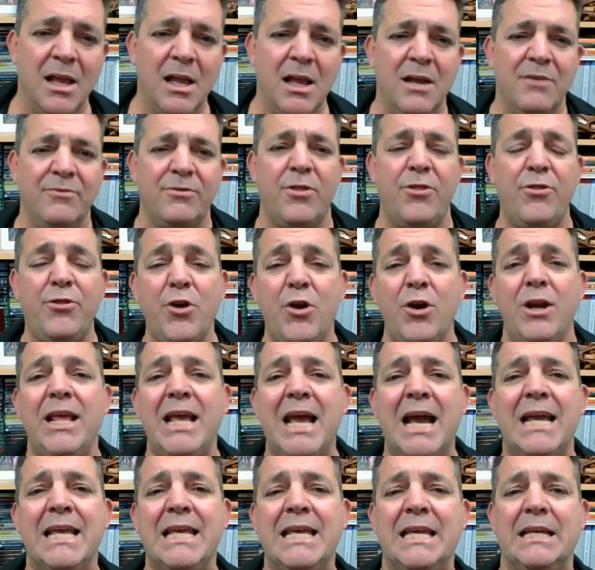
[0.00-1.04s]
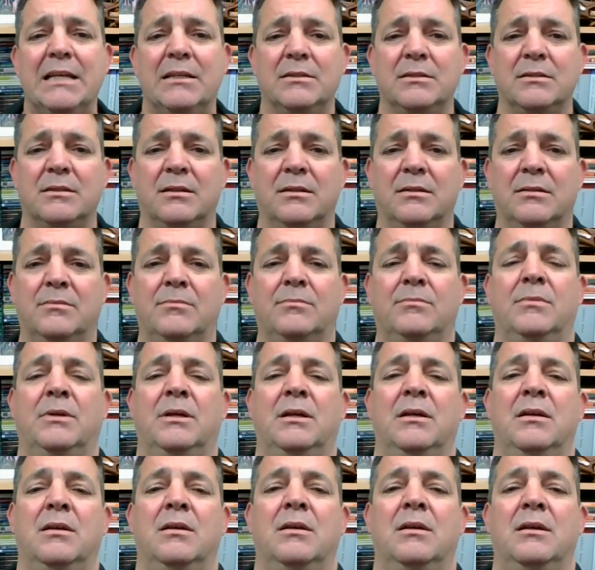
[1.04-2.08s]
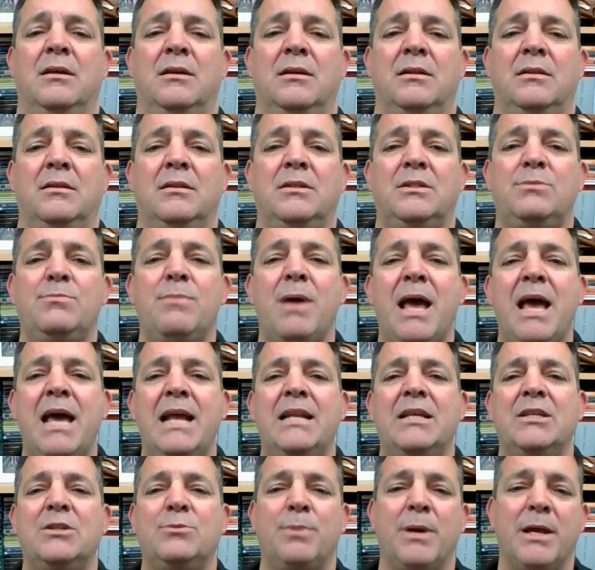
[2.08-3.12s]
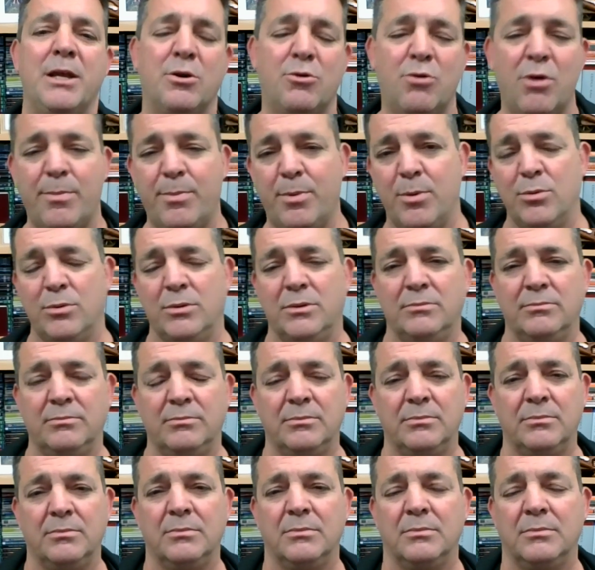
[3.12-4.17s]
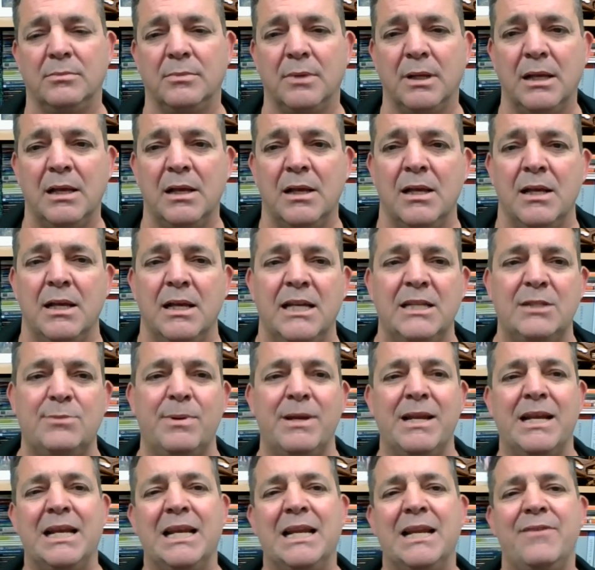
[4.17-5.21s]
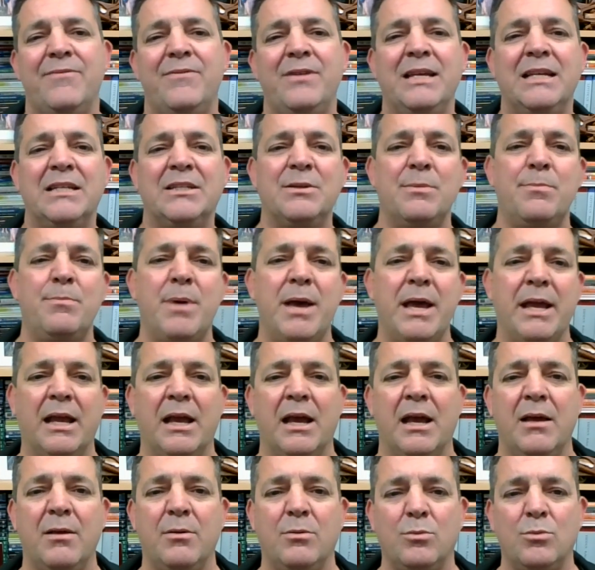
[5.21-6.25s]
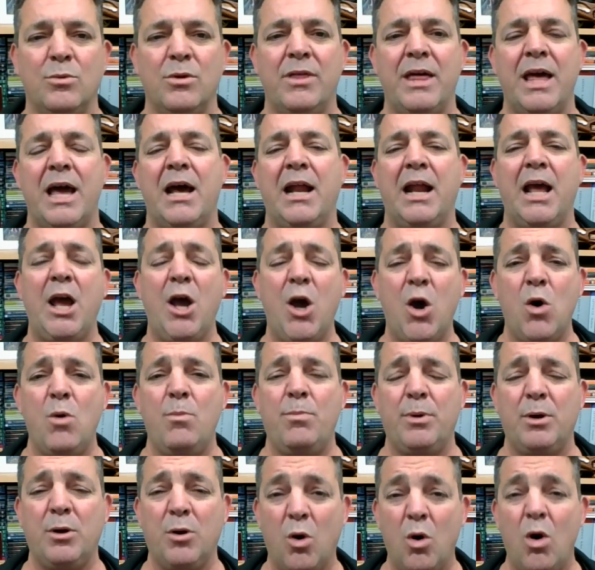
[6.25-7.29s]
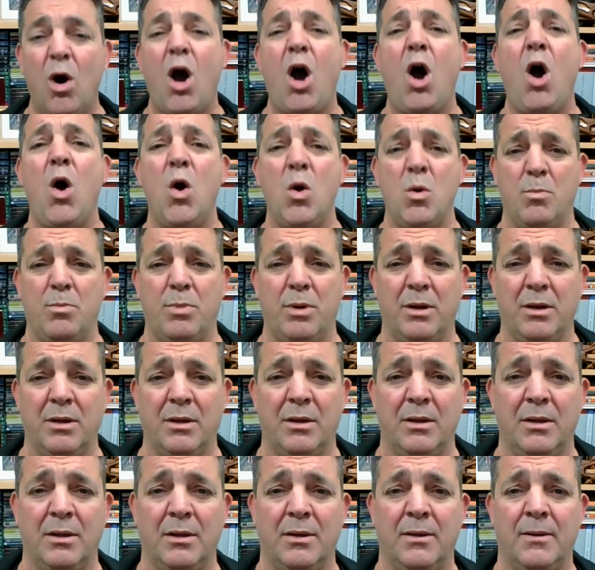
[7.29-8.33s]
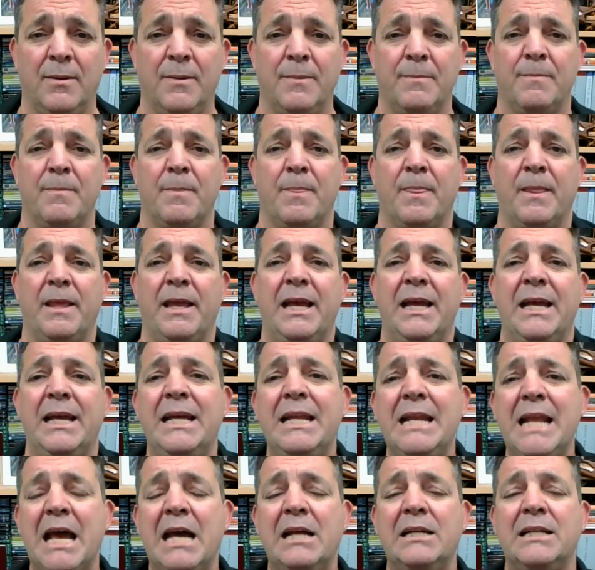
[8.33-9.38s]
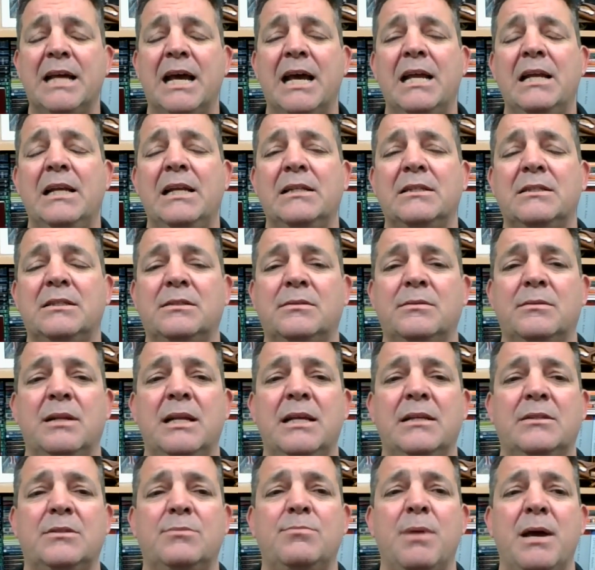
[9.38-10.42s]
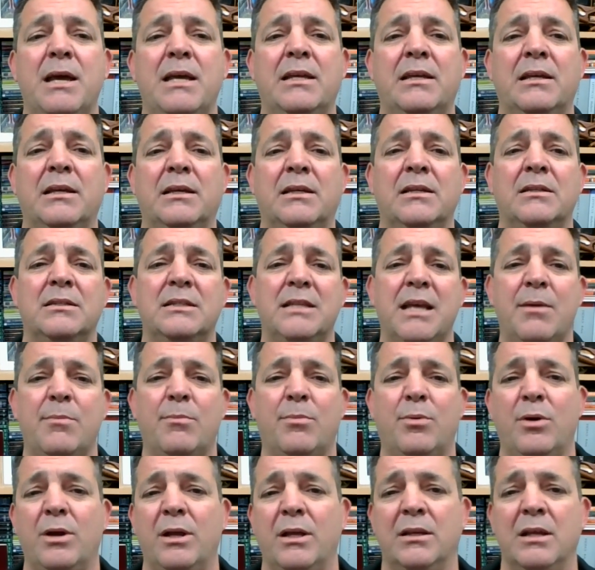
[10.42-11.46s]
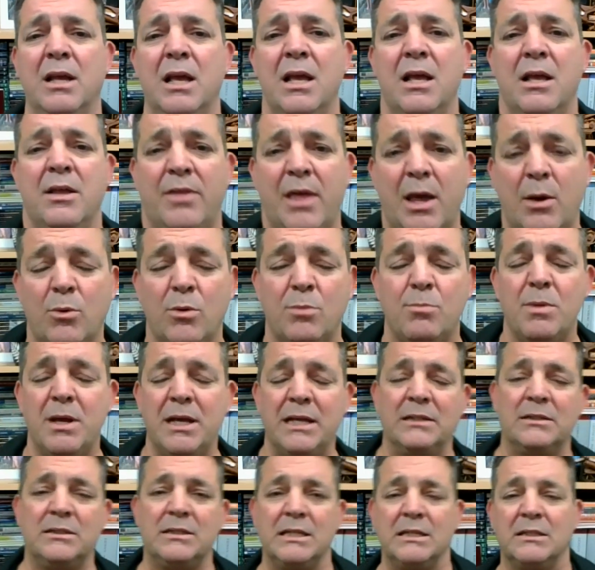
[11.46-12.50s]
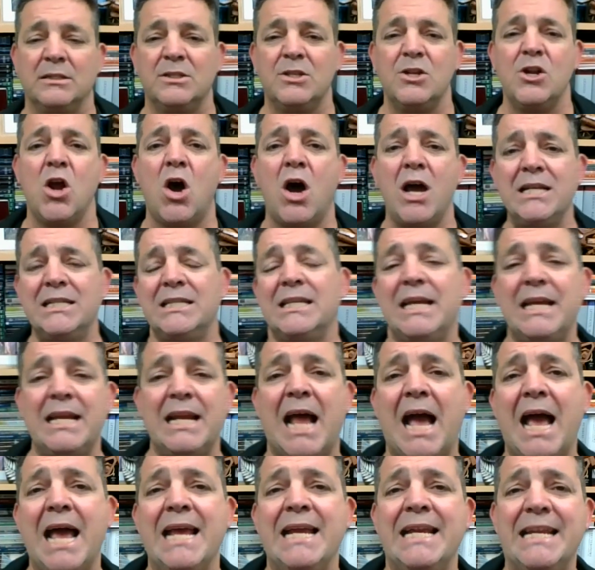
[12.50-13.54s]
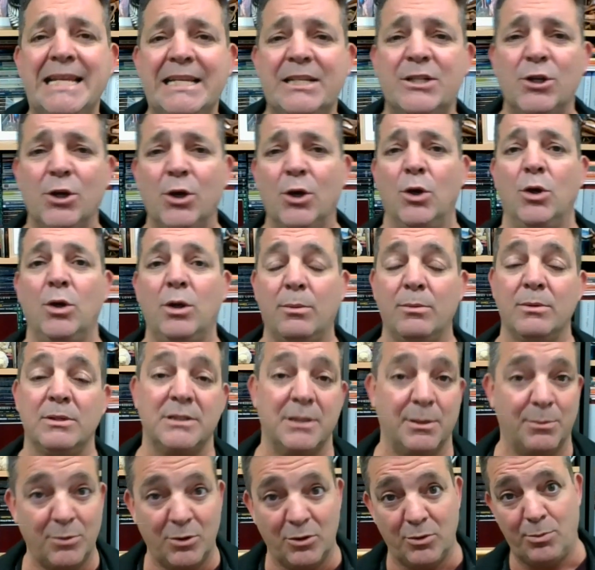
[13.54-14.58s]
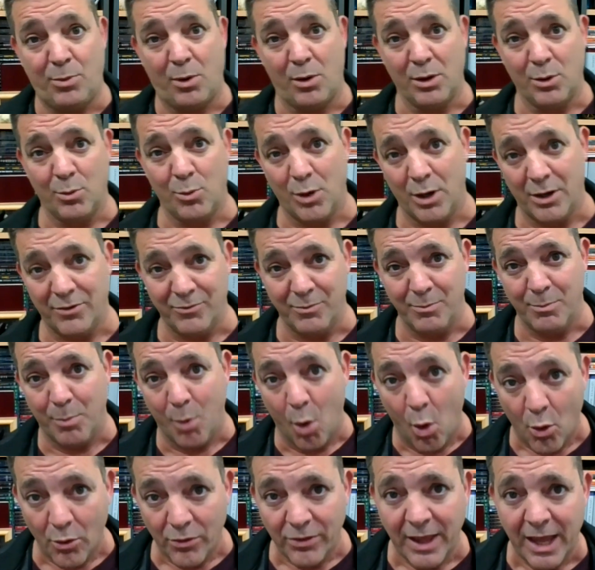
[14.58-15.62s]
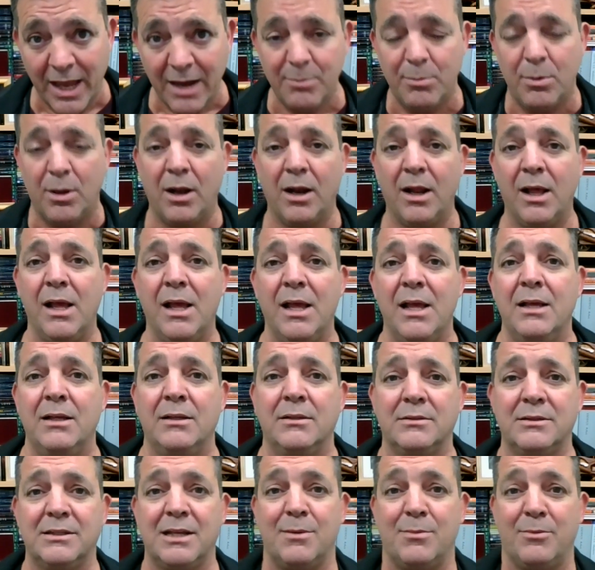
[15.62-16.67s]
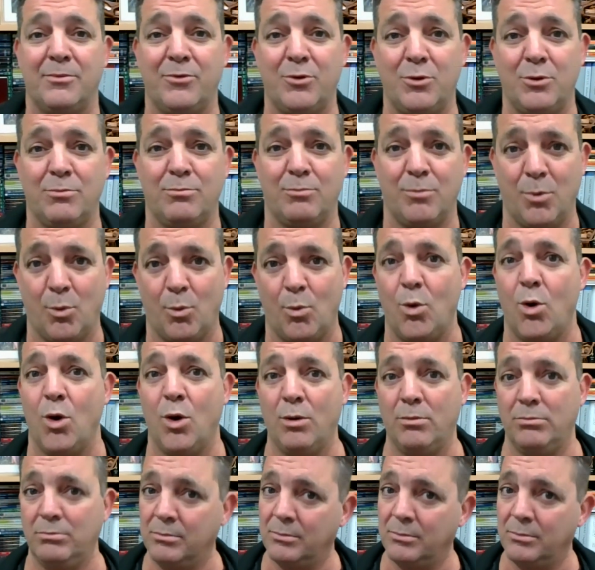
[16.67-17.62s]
For 38 years, this man has been crippled. He's been living as a beggar without help or hope. Now, in our day, let's make it contemporary. That would mean since 1982, I mean, some of you probably weren't even born then, but and some of you were